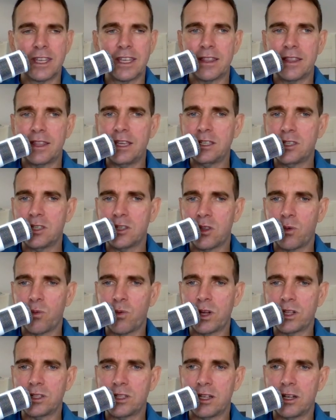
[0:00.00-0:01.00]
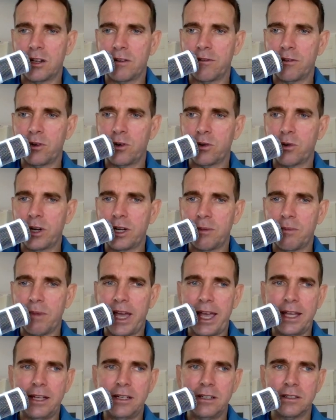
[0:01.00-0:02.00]
These are the ones that I've already
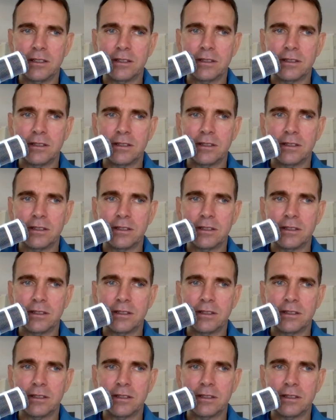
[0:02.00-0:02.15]
made.